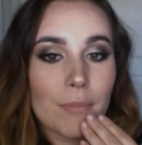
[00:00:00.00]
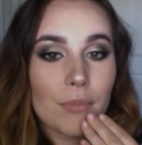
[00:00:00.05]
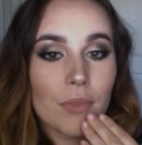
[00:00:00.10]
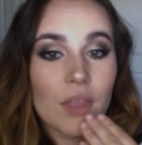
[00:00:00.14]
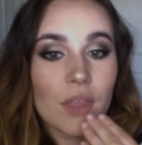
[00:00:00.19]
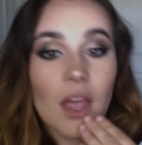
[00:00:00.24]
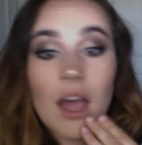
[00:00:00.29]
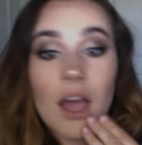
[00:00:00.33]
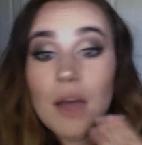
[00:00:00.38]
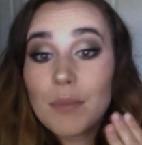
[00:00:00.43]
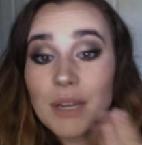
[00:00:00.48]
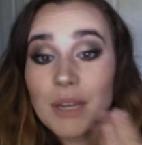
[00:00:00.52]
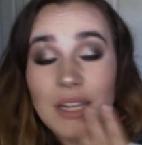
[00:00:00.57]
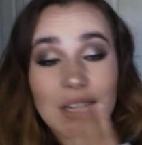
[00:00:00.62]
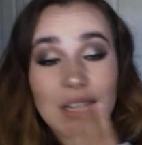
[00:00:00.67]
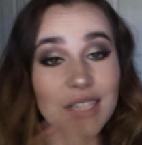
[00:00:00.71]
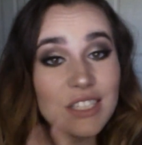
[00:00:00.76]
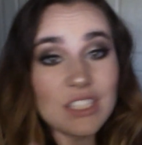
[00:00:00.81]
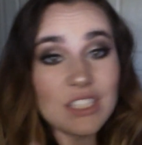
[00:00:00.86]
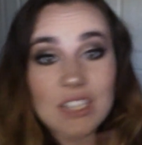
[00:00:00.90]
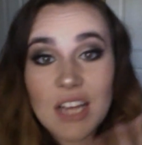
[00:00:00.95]
I mean,
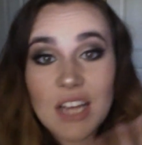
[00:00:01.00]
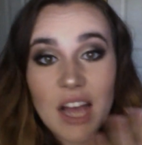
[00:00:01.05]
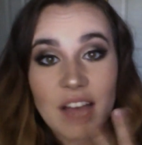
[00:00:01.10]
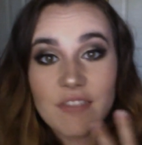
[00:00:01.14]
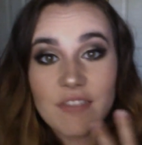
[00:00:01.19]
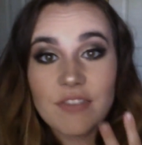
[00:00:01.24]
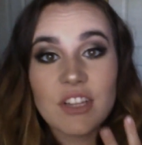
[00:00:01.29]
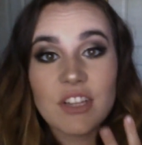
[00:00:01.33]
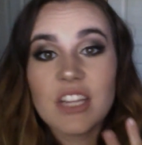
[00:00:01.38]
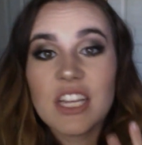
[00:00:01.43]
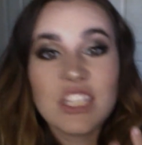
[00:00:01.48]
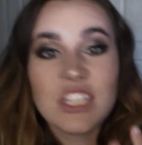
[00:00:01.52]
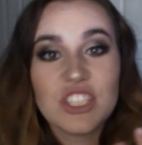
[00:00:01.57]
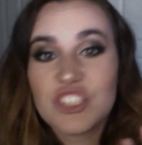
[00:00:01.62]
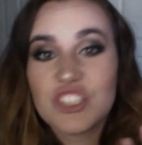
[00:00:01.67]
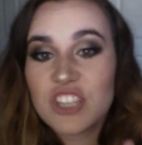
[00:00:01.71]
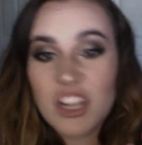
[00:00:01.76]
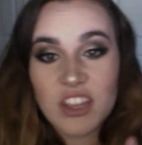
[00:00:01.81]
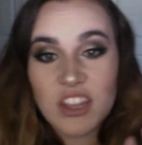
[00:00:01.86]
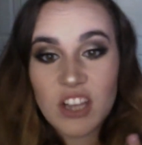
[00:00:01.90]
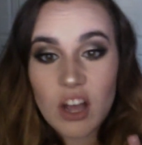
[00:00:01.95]
I feel like there's
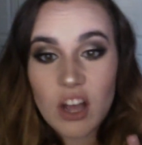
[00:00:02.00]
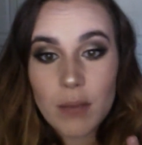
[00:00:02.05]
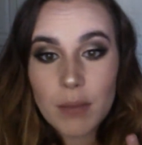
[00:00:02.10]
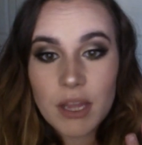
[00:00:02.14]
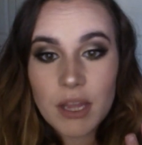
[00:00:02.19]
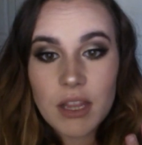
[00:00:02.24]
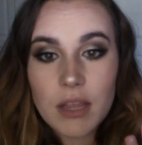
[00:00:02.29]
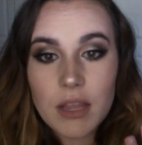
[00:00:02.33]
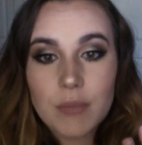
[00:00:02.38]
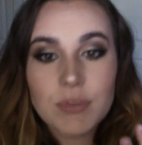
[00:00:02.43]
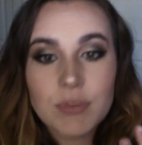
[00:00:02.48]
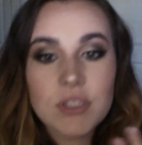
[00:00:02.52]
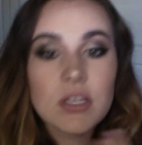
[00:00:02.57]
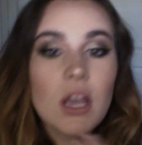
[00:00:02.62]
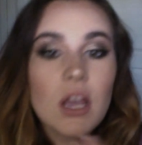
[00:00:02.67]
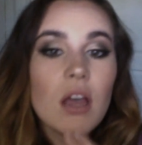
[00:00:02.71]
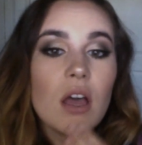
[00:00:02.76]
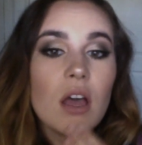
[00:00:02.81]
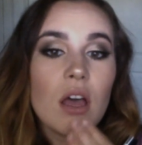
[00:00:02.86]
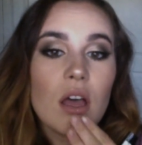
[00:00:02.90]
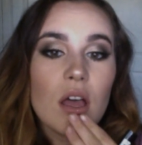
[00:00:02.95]
nothing on my lips.
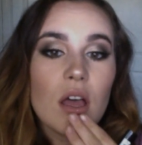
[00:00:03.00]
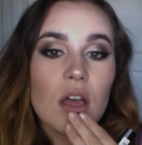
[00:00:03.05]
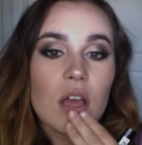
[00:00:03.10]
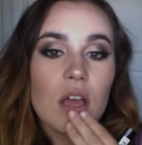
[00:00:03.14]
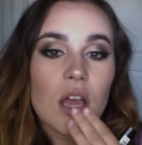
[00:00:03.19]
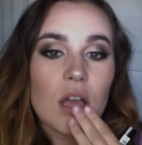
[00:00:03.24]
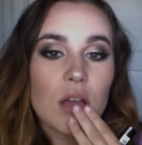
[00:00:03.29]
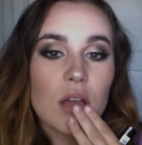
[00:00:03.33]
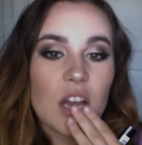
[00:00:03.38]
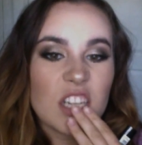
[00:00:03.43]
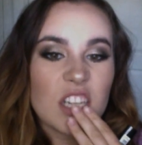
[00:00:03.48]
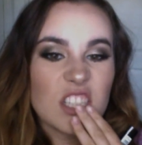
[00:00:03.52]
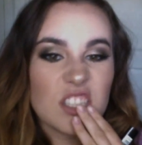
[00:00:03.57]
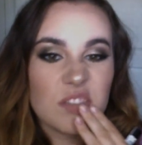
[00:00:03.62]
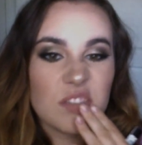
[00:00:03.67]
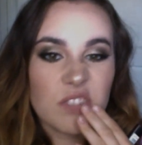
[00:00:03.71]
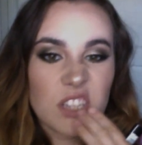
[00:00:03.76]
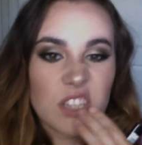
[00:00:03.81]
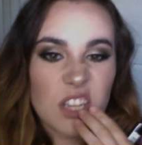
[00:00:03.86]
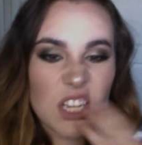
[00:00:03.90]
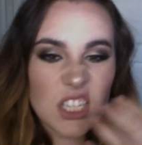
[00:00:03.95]
I just
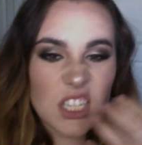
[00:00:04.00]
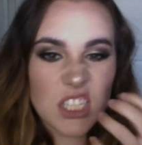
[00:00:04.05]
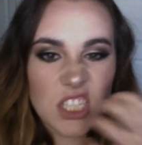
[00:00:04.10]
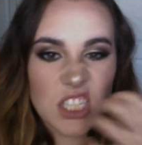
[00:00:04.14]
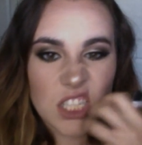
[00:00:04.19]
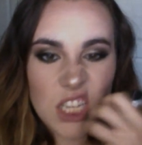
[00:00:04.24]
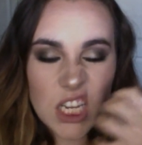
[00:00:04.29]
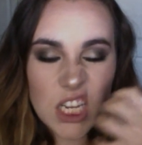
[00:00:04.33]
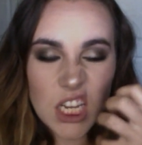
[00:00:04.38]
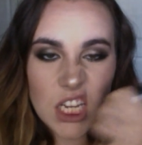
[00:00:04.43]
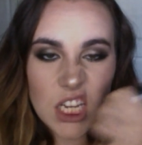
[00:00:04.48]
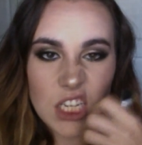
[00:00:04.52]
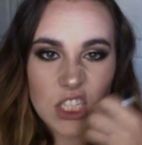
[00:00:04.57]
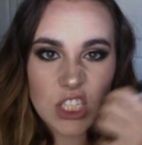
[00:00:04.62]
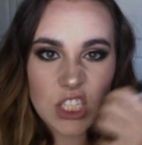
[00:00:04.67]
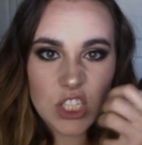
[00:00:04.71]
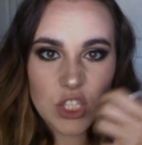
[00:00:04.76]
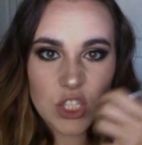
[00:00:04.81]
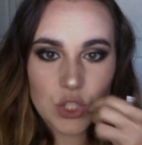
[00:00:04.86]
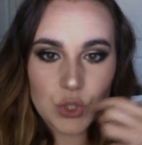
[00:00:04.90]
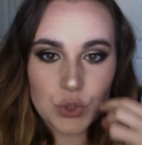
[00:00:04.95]
feel like it's sinking
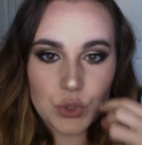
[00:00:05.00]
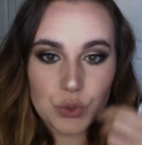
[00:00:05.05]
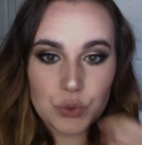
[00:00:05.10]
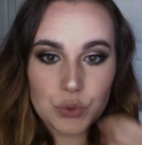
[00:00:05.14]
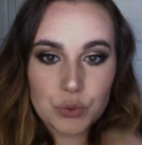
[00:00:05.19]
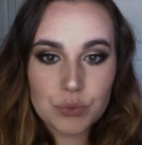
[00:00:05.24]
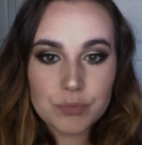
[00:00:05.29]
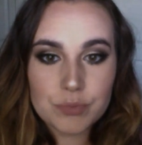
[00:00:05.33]
into